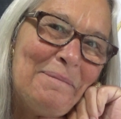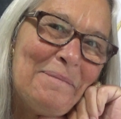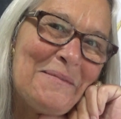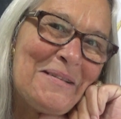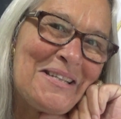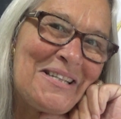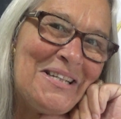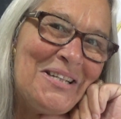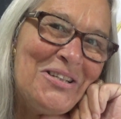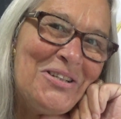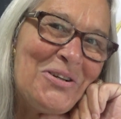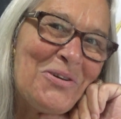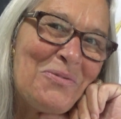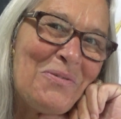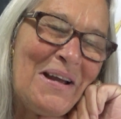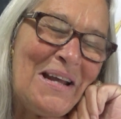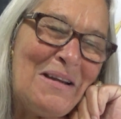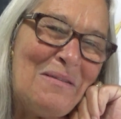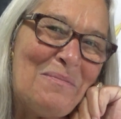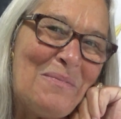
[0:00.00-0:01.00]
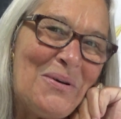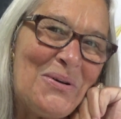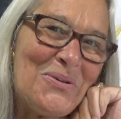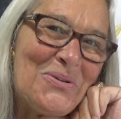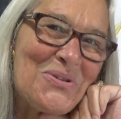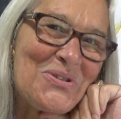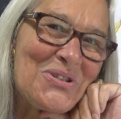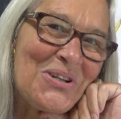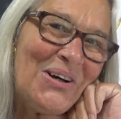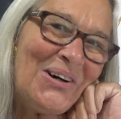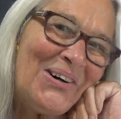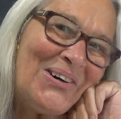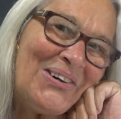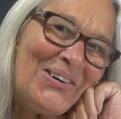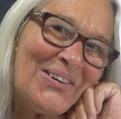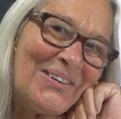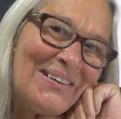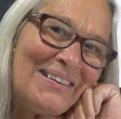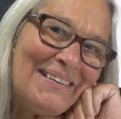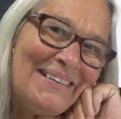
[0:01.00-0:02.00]
Sing your rainbow
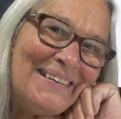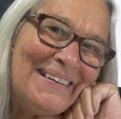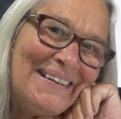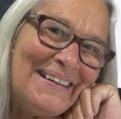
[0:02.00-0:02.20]
song.